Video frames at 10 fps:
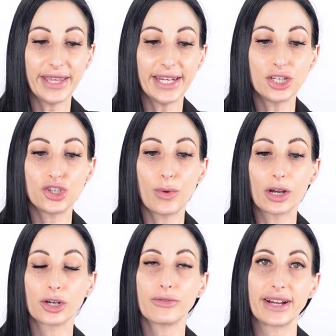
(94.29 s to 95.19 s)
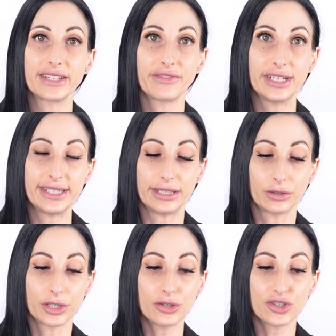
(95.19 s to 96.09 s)
we get into our corrective
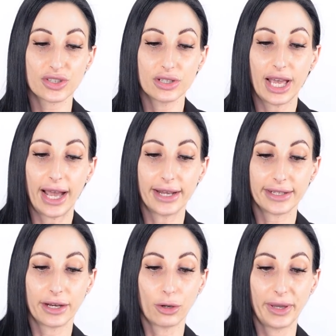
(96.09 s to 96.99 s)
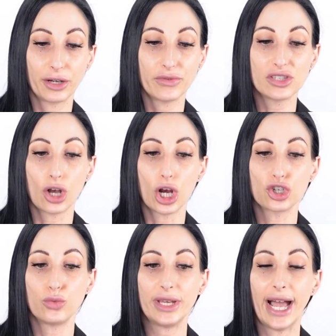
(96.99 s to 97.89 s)
concealers. At Caryl Baker
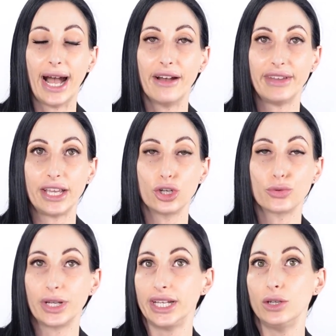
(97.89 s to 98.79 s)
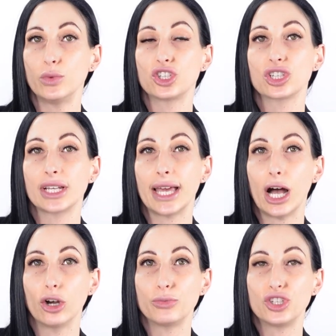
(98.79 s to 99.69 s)
Visage, we have a green, which is going to
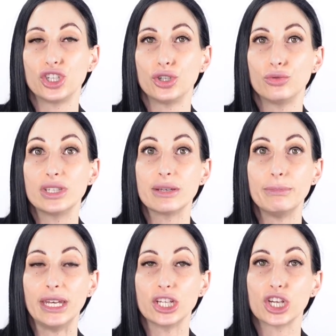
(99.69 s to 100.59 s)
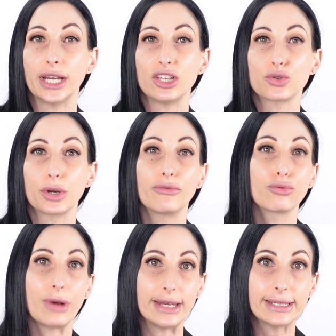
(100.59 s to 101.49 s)
help to diminish any sort
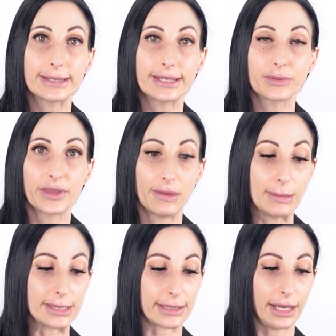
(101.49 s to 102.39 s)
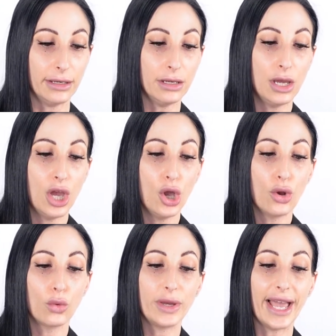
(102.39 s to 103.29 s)
of redness that's within the skin.
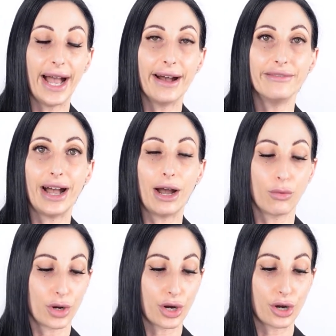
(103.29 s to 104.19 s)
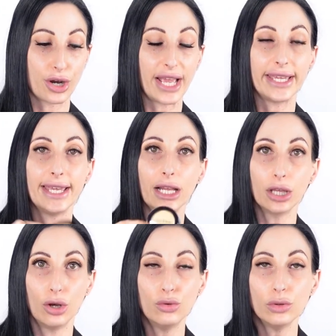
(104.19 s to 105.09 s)
We have our
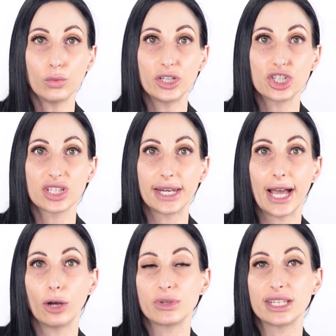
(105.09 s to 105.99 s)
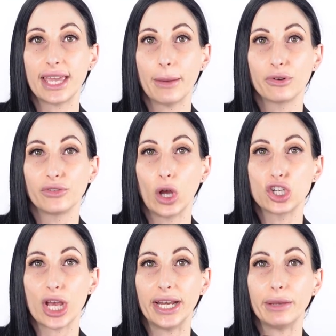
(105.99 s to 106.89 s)
yellow, which is going to help to
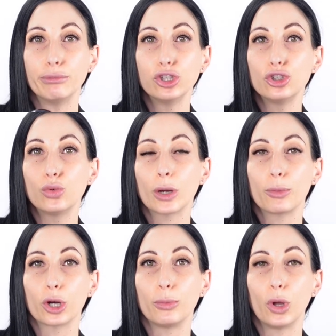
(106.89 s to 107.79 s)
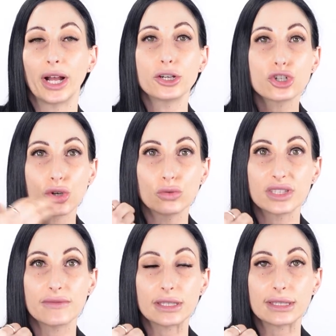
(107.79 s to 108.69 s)
camouflage any blue or purple undertones
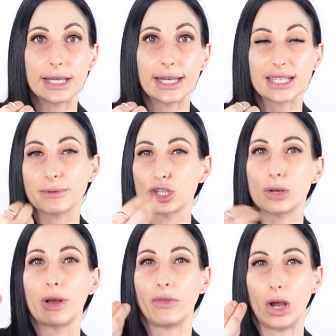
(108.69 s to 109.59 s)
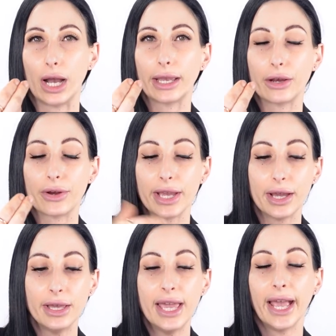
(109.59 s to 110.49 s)
of the skin, especially around the eye
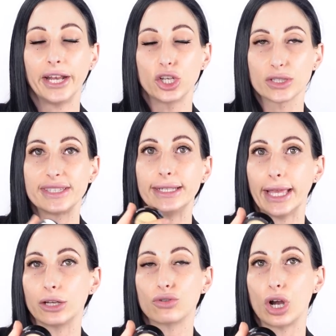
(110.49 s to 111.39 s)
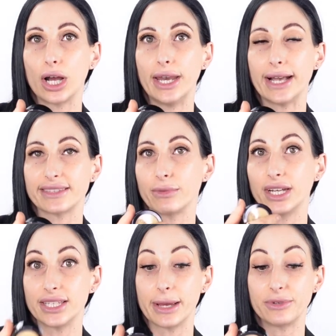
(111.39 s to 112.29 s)
area. And you'll see later on as I'm going
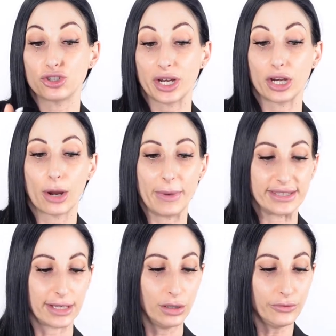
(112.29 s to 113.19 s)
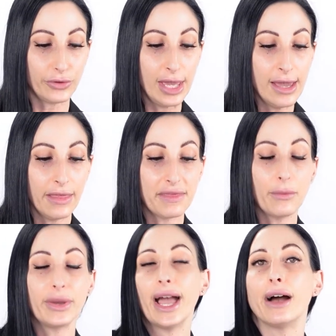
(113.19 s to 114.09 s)
to demonstrate it on myself.
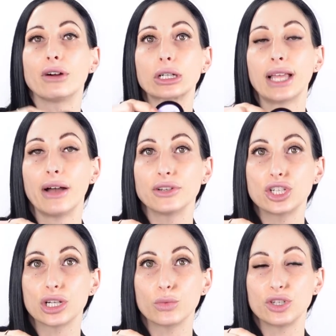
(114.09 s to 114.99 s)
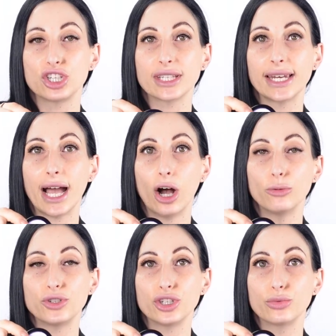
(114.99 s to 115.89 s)
Then we have our lavender, which is going to
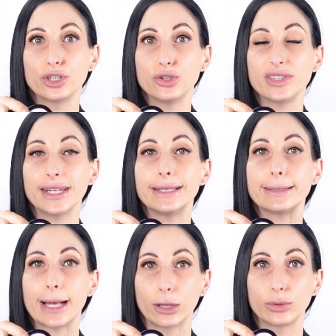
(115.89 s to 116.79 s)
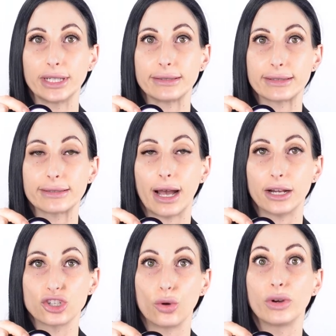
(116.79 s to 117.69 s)
help to reduce any sallowness
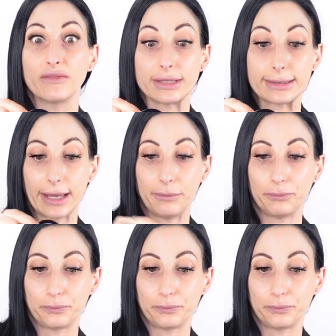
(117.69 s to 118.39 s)
tone of the skin.